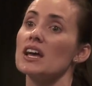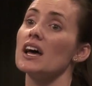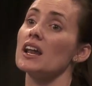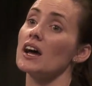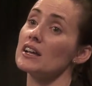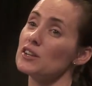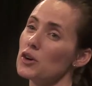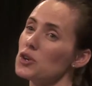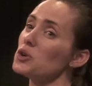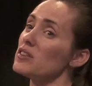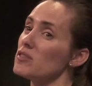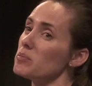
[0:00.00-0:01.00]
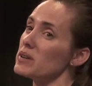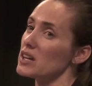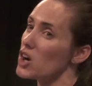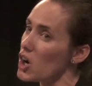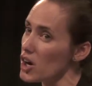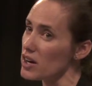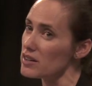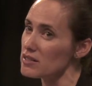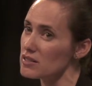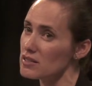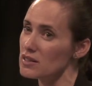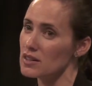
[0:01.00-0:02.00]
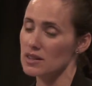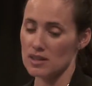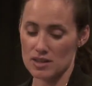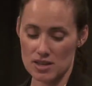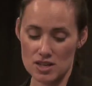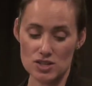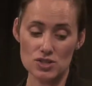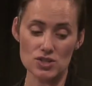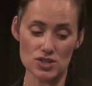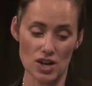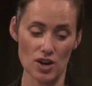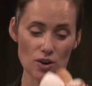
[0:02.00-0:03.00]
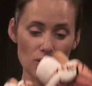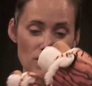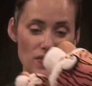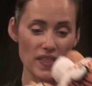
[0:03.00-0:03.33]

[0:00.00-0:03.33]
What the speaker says: And I know you have a big heart. So